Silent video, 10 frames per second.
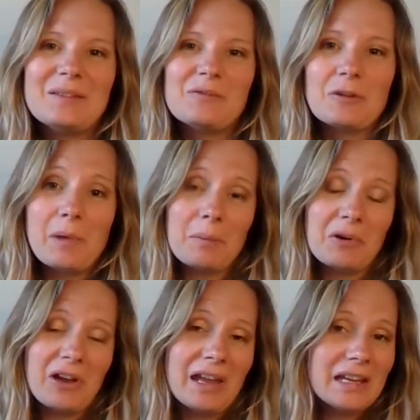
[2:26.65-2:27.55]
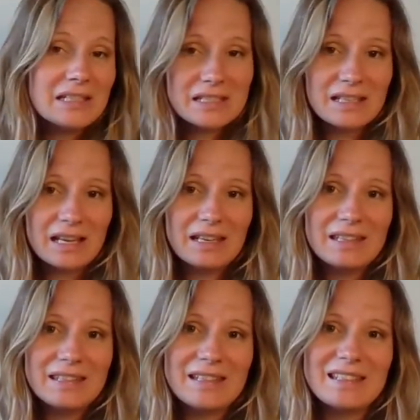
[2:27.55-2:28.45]
Remember, age is not a
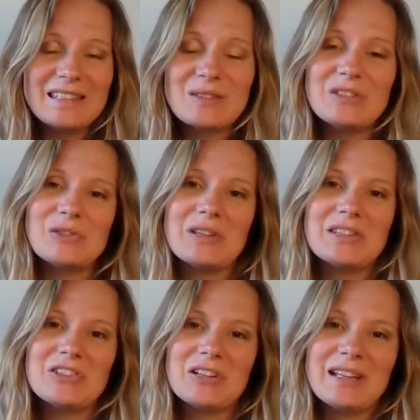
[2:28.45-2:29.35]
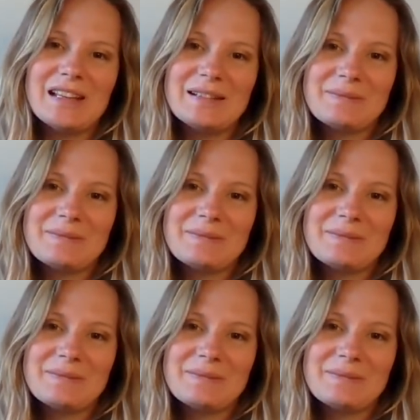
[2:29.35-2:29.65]
disease, so enjoy the journey.